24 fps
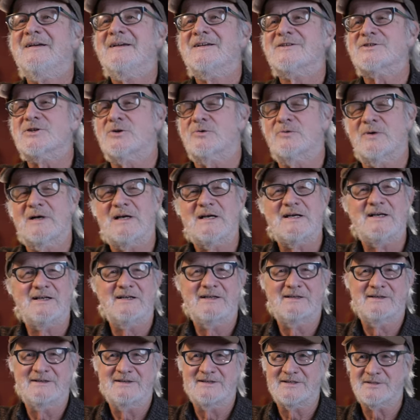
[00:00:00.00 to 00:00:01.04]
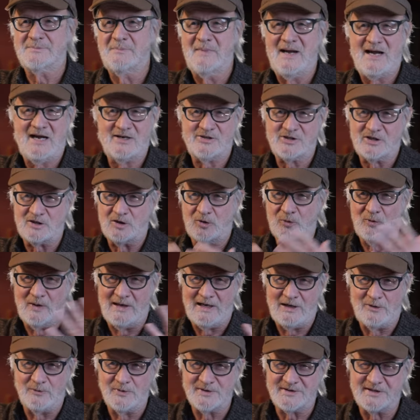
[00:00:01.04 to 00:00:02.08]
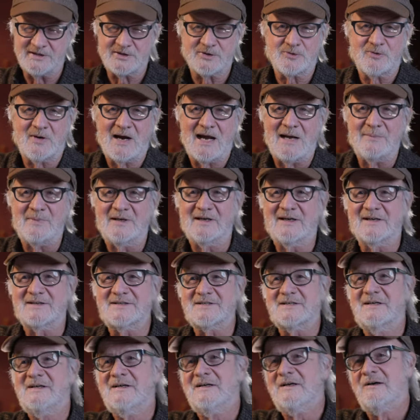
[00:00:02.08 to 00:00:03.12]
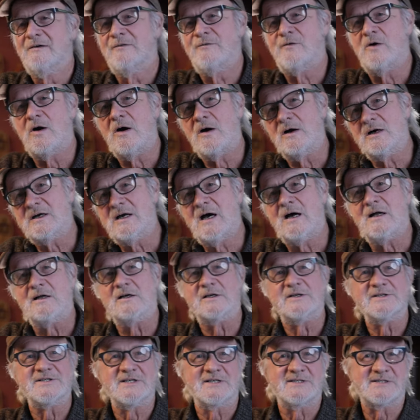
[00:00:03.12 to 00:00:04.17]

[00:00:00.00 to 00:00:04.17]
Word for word: So Ray, in this magical way, was describing its fall colors.